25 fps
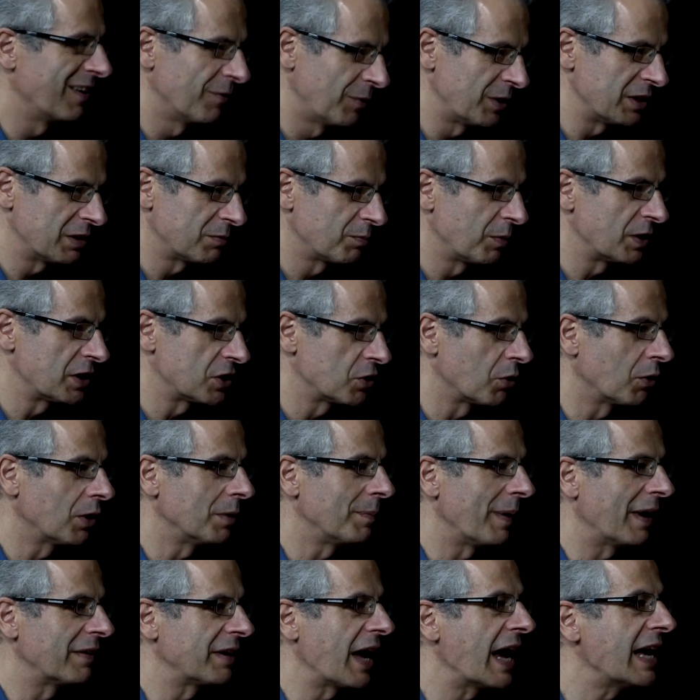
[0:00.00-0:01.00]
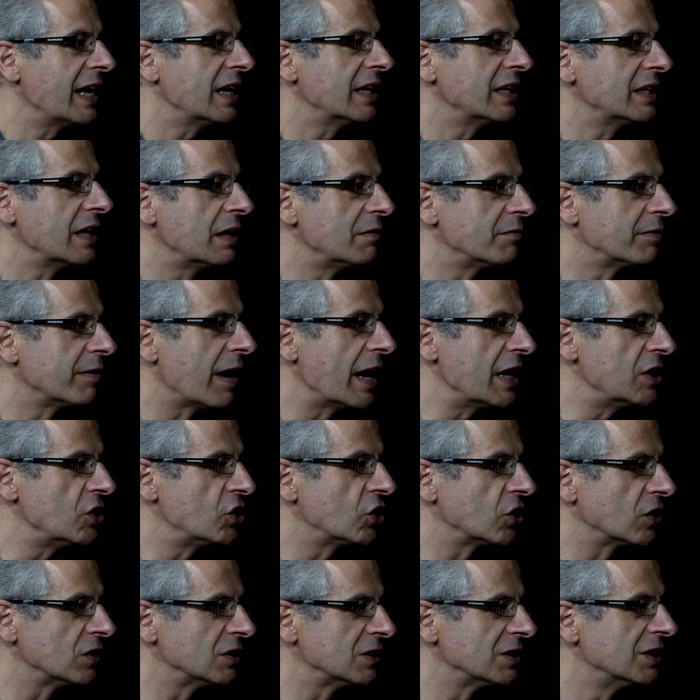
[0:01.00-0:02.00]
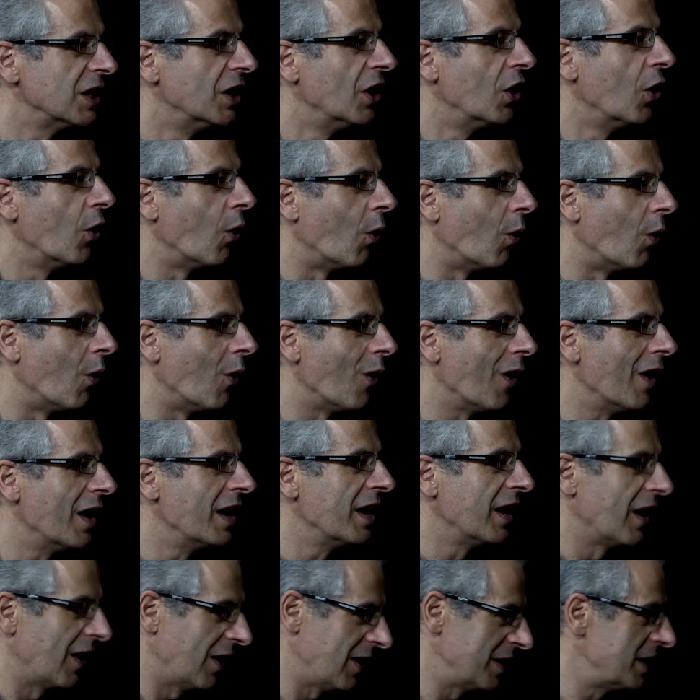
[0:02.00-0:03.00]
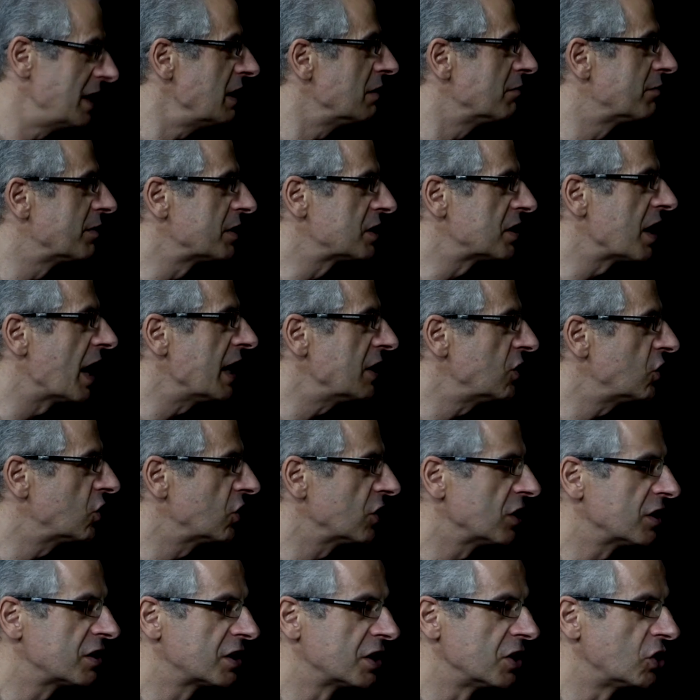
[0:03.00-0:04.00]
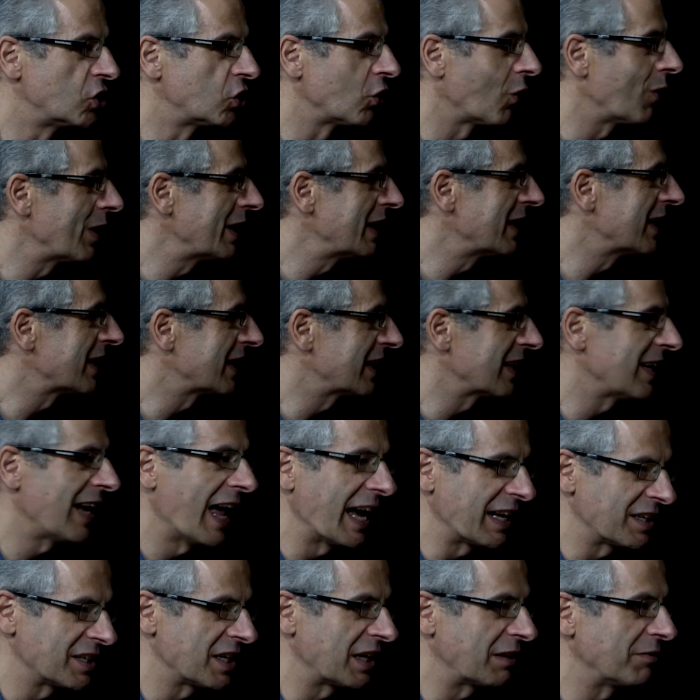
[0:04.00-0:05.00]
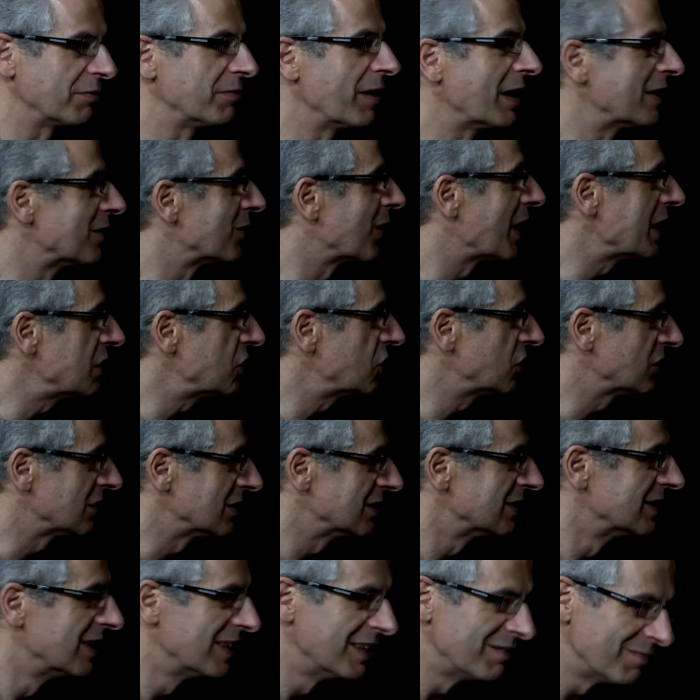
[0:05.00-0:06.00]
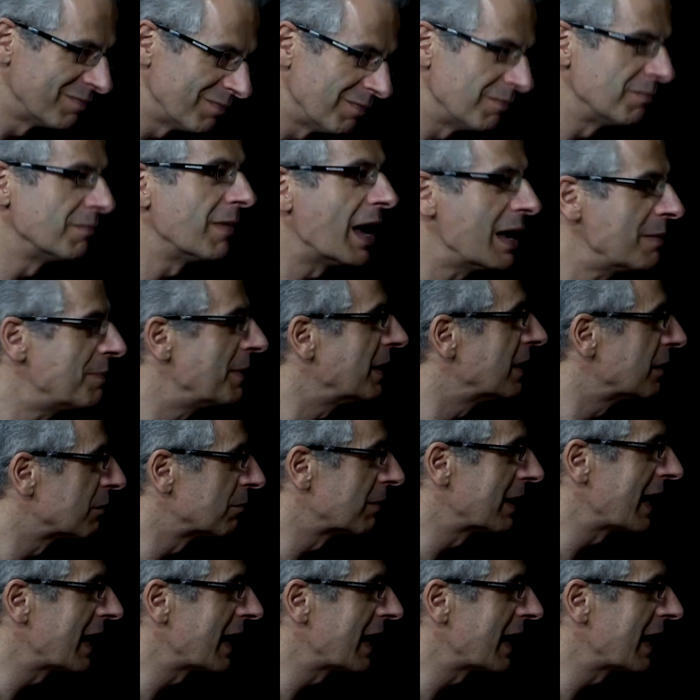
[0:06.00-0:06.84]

We talk about alien invasion or an invitation to join the Galactic Federation. Maybe the